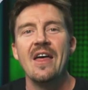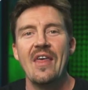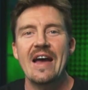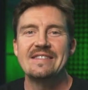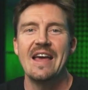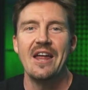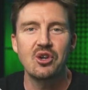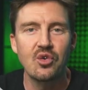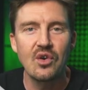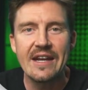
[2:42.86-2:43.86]
That
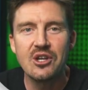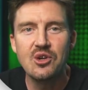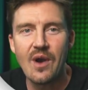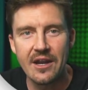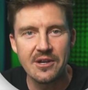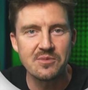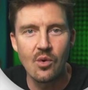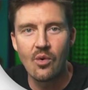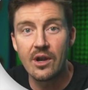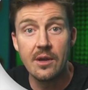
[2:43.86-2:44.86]
said, creating new items
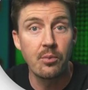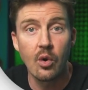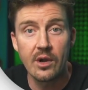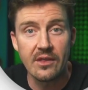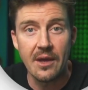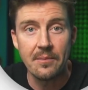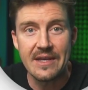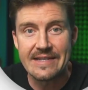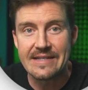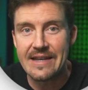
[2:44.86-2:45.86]
or importing them
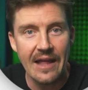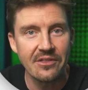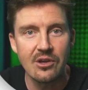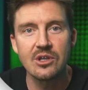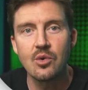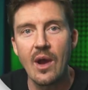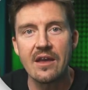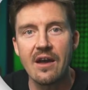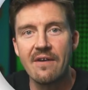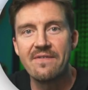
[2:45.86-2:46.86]
is not the only
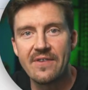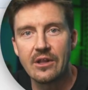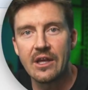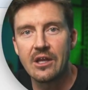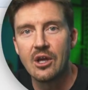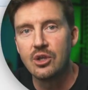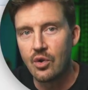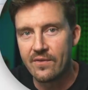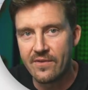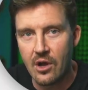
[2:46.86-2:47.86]
way of filling
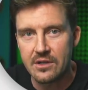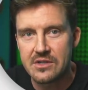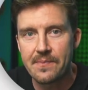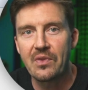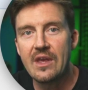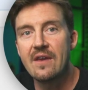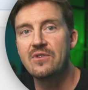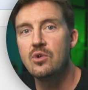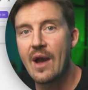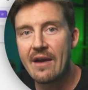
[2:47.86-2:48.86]
your vaults.
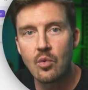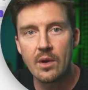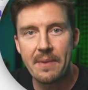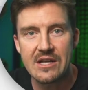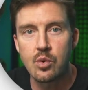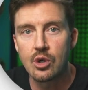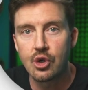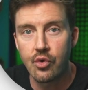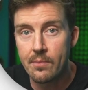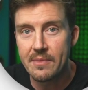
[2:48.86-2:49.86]
If you have a 1Password
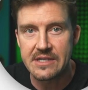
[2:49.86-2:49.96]
Chrome